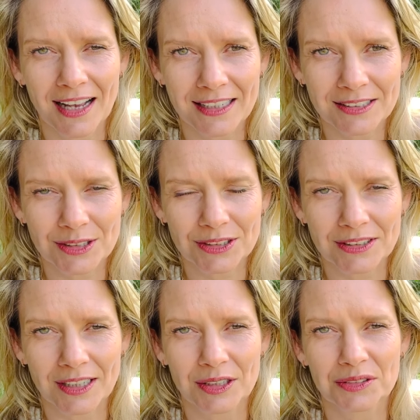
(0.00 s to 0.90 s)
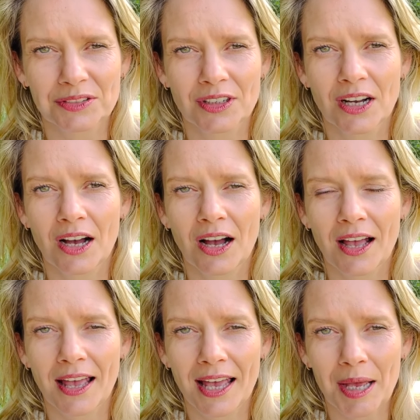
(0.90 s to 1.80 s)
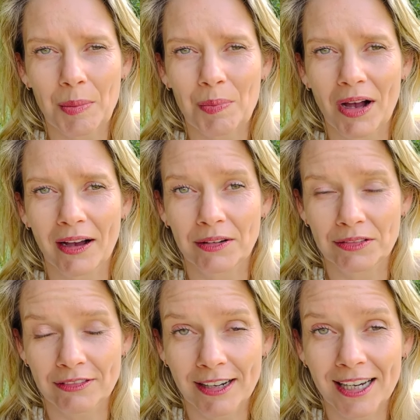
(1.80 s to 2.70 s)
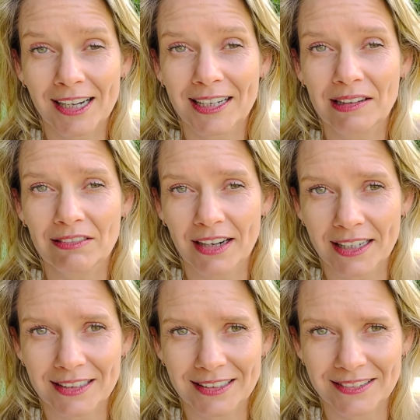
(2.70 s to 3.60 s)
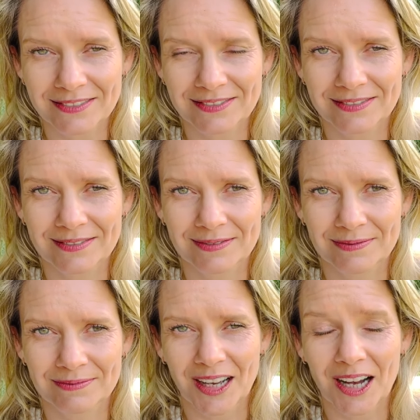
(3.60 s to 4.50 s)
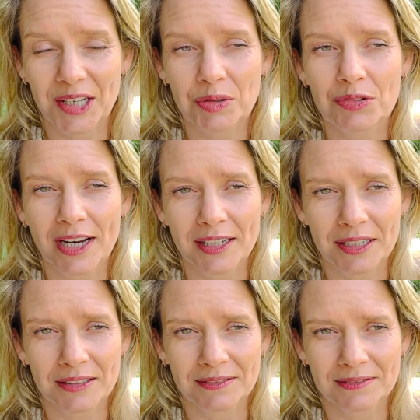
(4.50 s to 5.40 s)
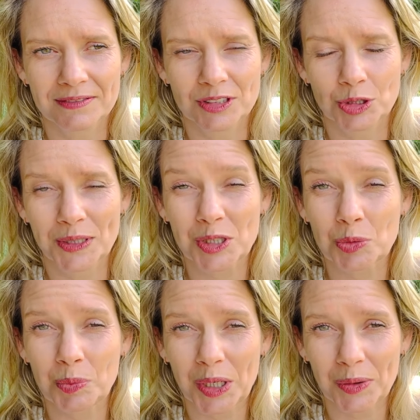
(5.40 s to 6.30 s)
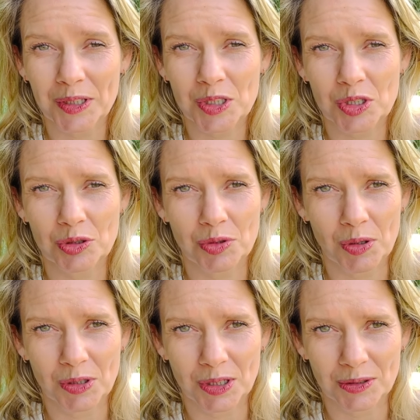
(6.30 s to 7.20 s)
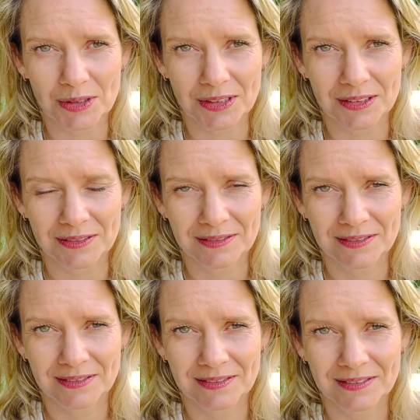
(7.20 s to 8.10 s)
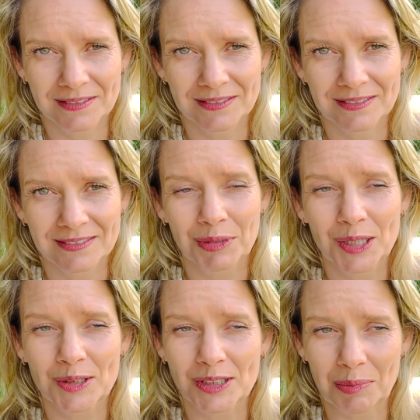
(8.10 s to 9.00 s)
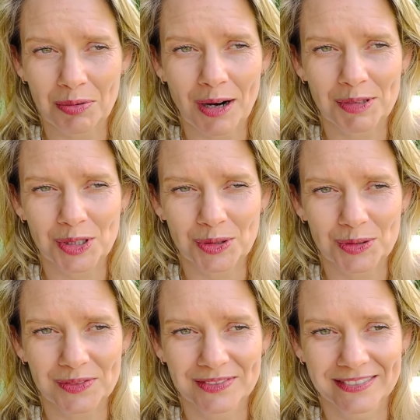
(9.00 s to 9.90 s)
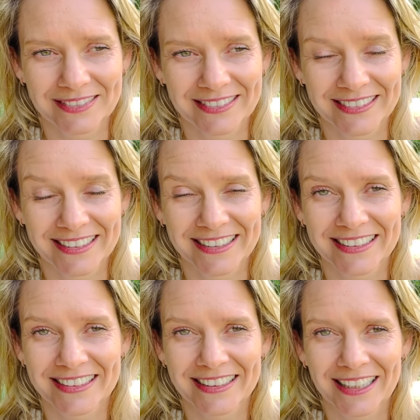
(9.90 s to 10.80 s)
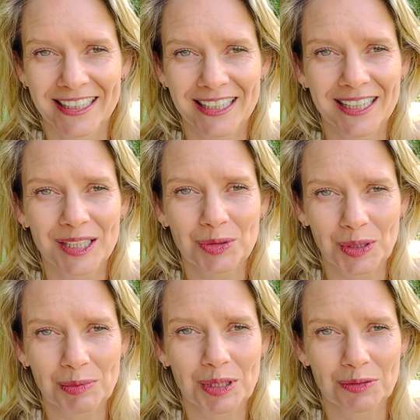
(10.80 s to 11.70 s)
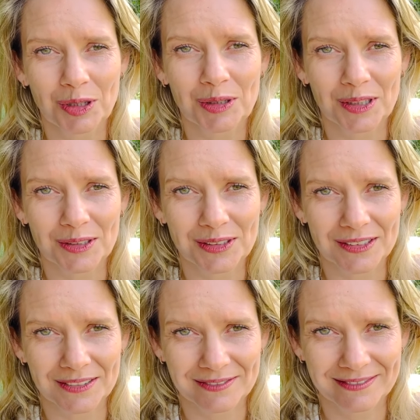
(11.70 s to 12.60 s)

ask yourself, am I really ready? Are you ready to experience the roller coaster? Because I promise you, it will be a roller coaster.